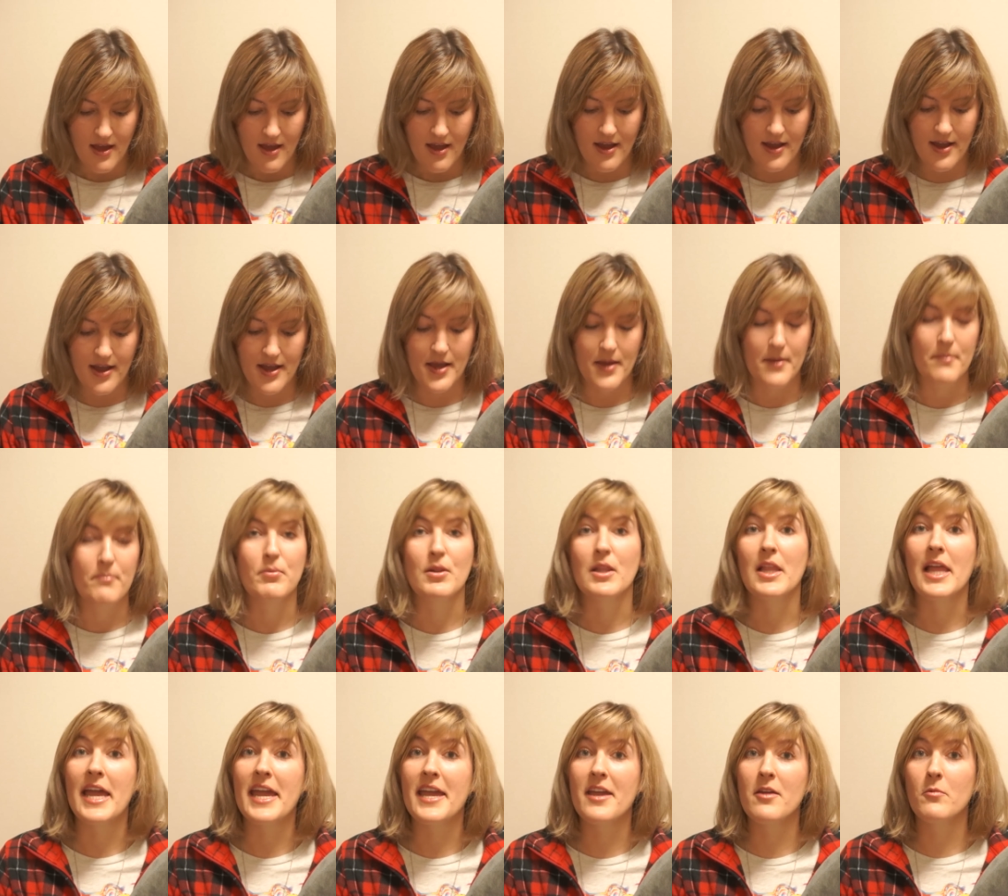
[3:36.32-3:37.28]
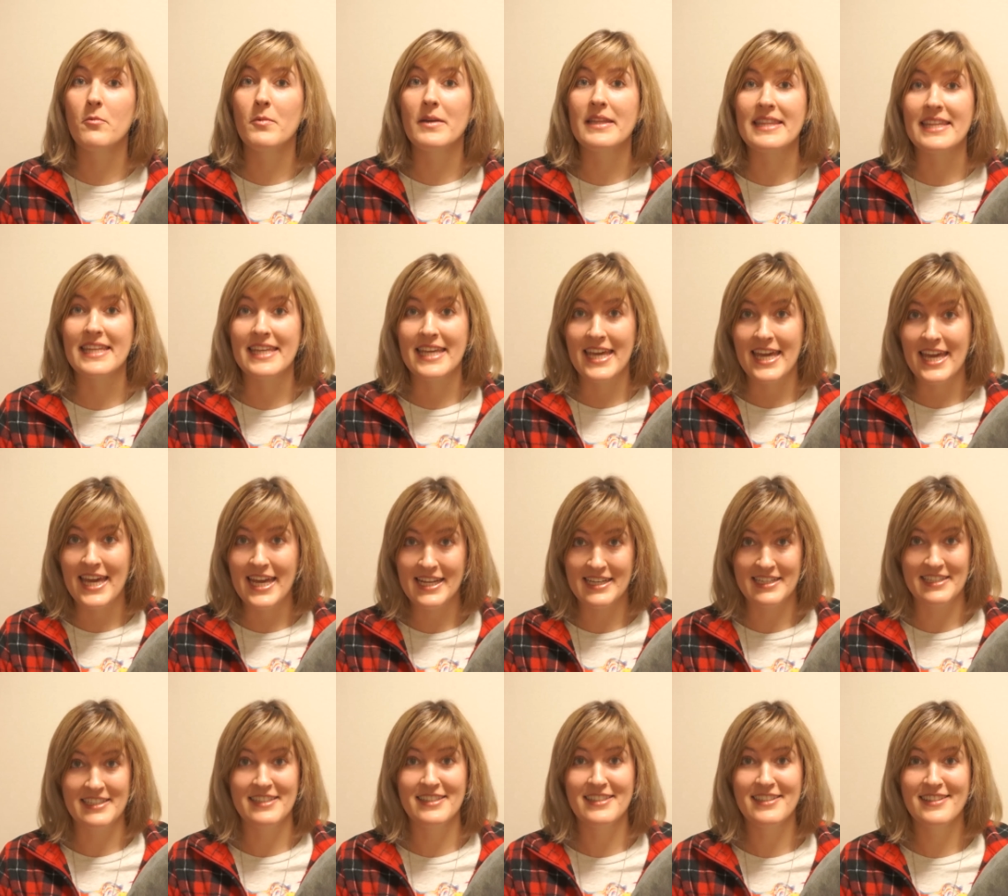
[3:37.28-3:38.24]
playing with
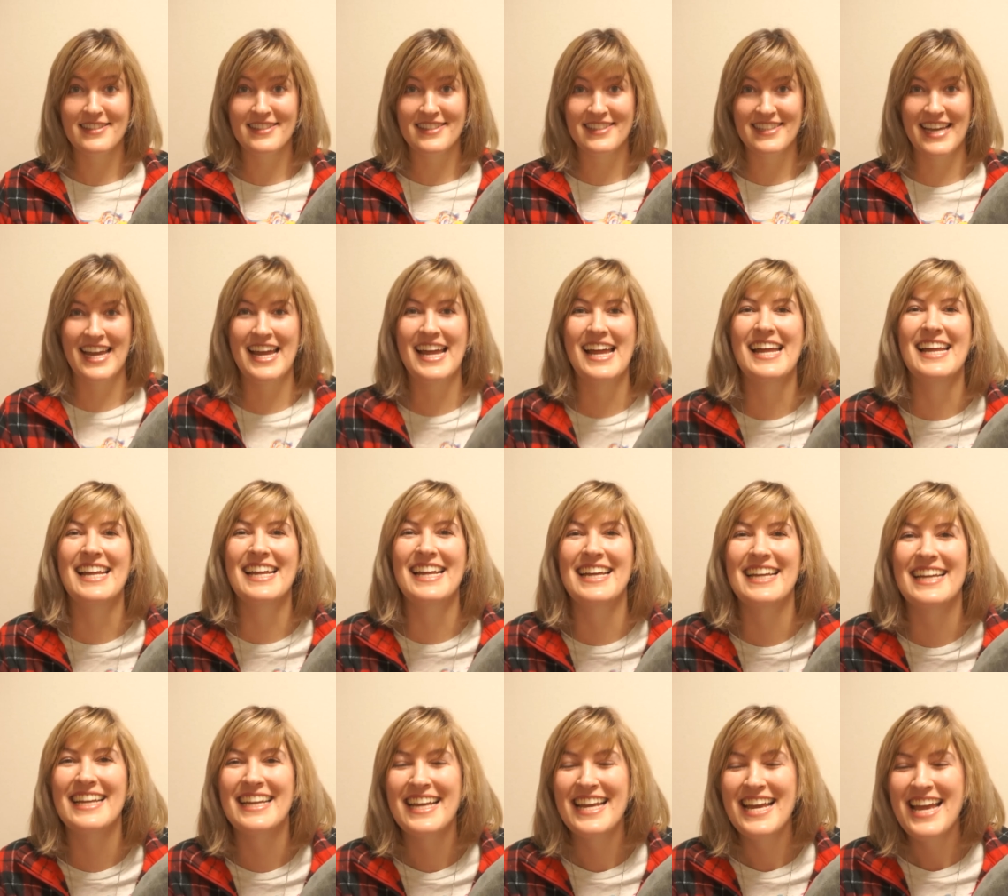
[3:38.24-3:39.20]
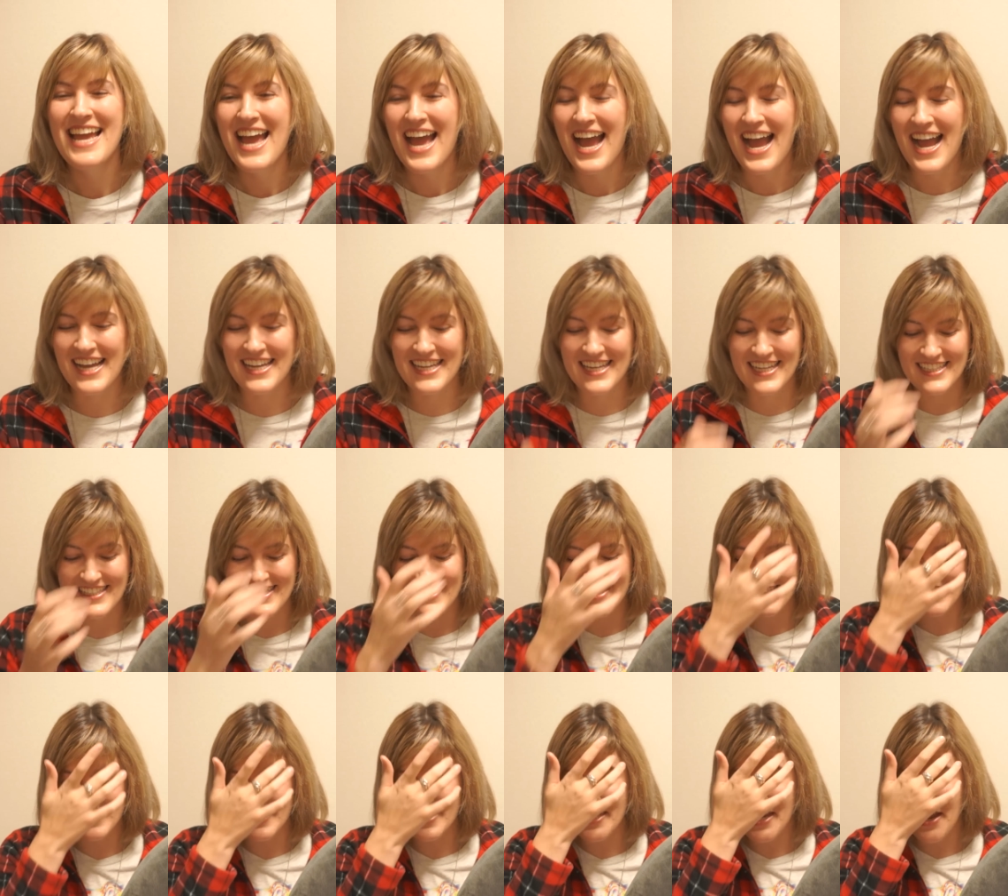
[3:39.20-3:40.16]
kittens, I guess,
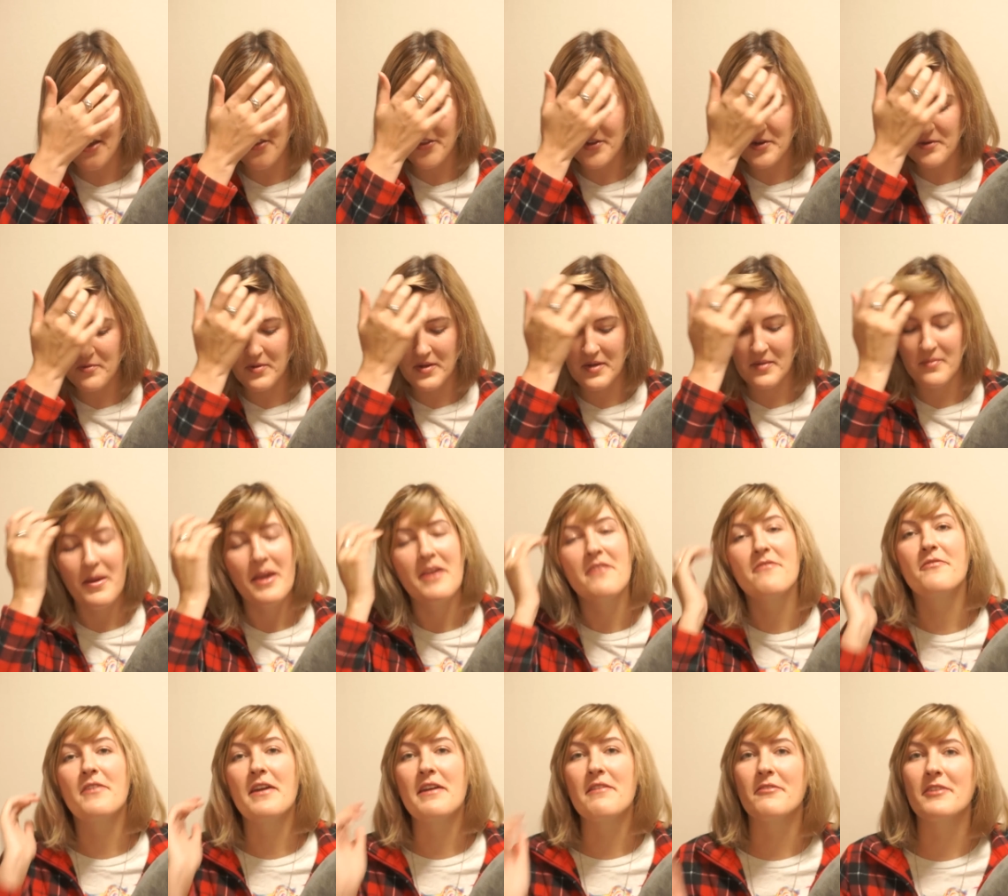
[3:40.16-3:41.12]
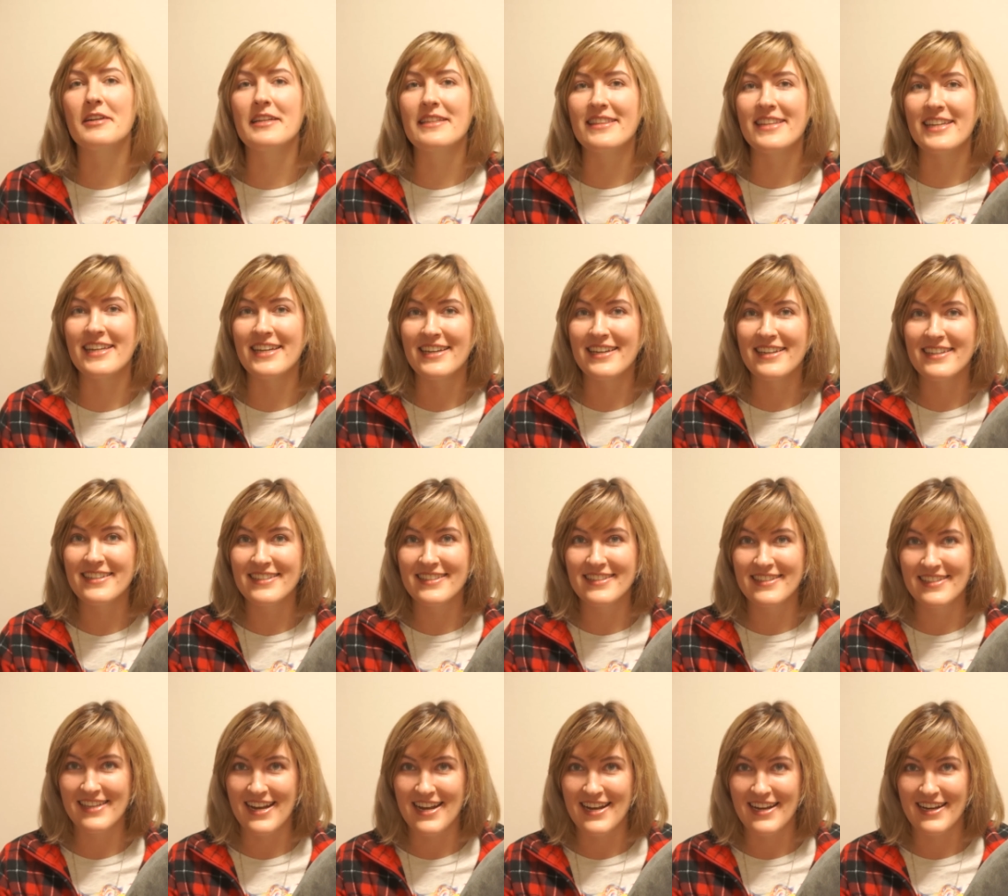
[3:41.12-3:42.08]
is another one of my favorite
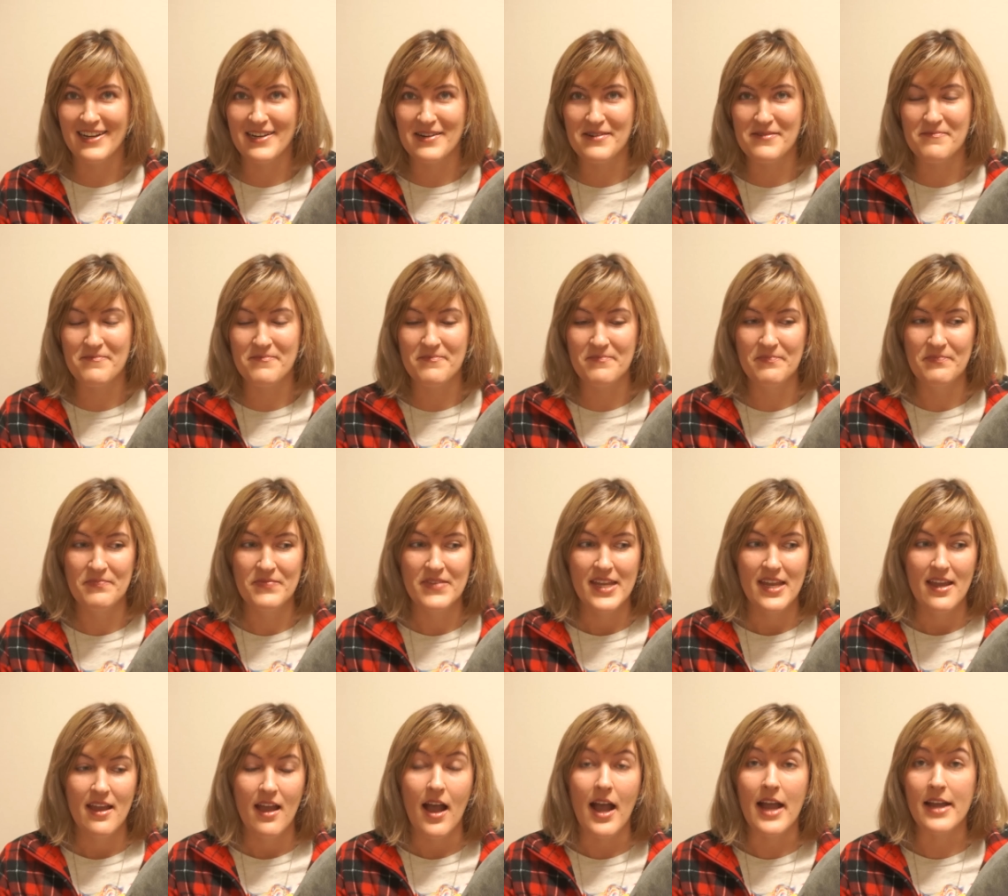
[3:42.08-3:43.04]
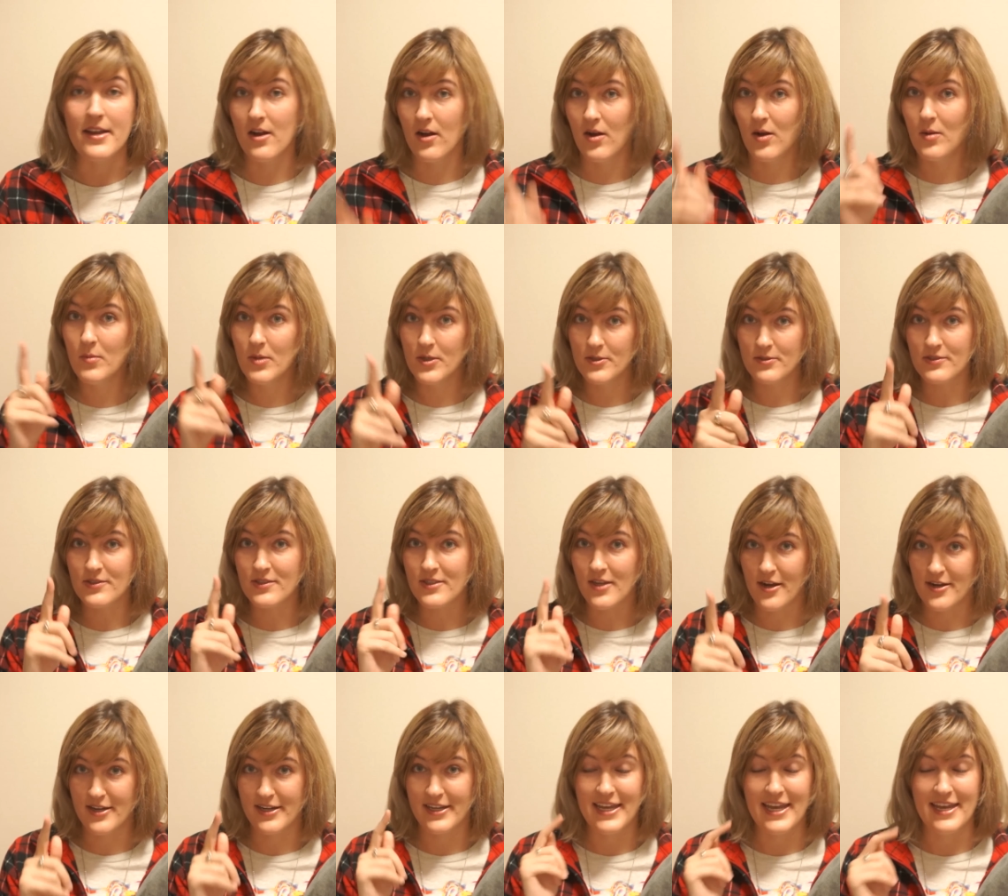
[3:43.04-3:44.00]
things. I almost
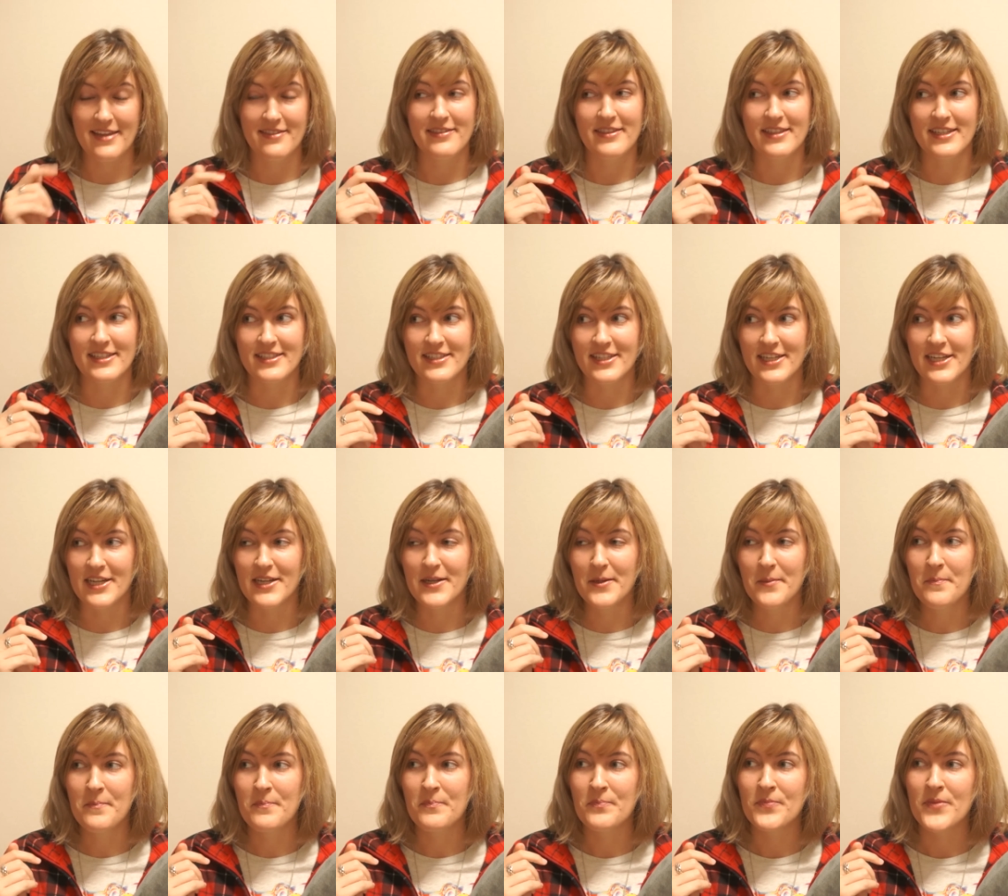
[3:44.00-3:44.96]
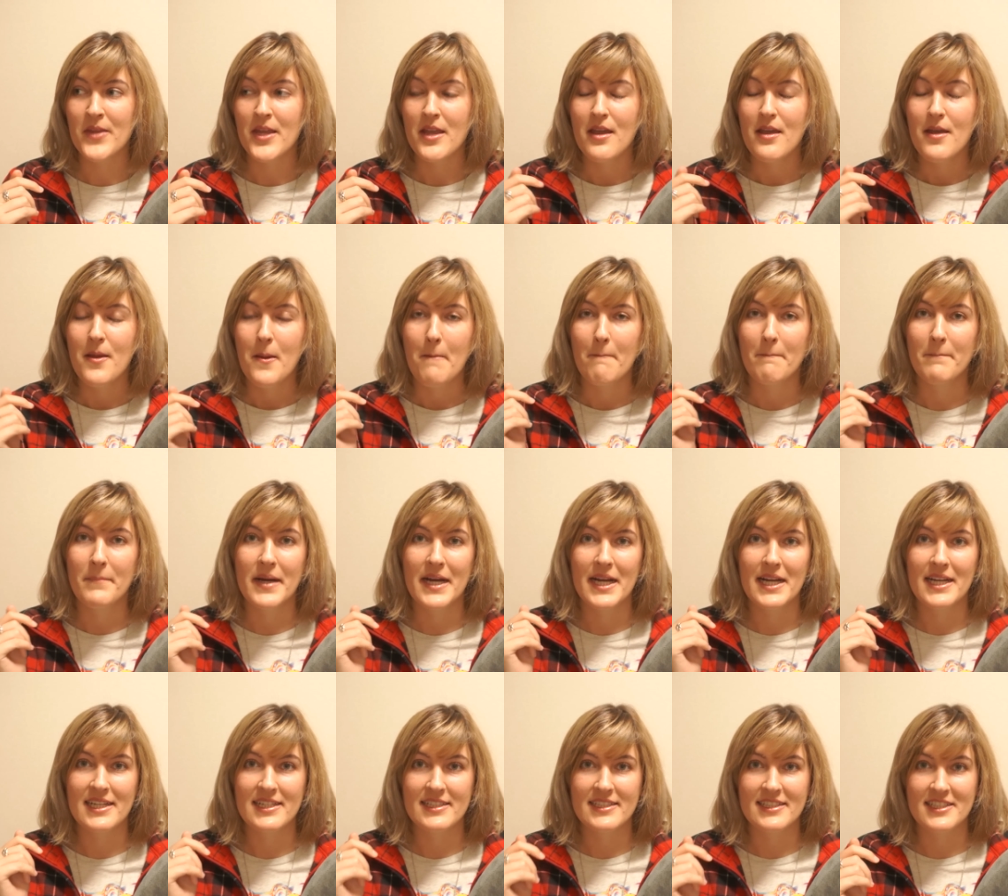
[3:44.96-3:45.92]
got a kitten this year,
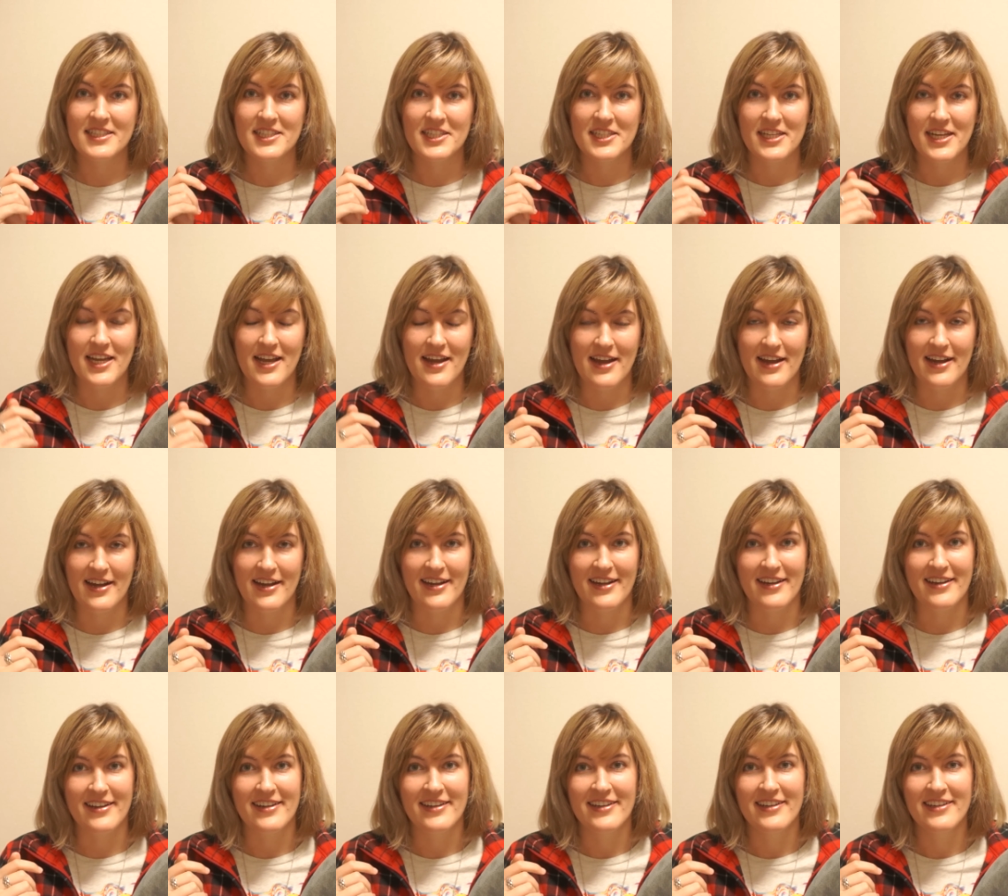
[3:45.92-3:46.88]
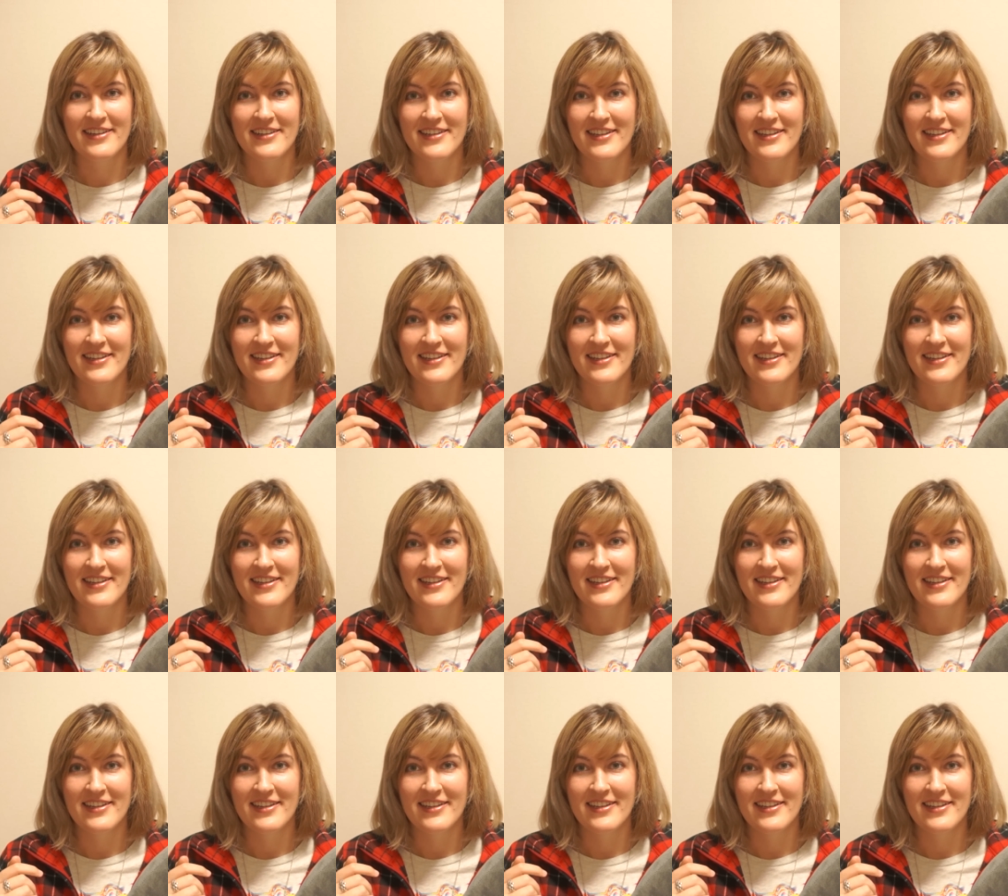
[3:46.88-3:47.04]
but I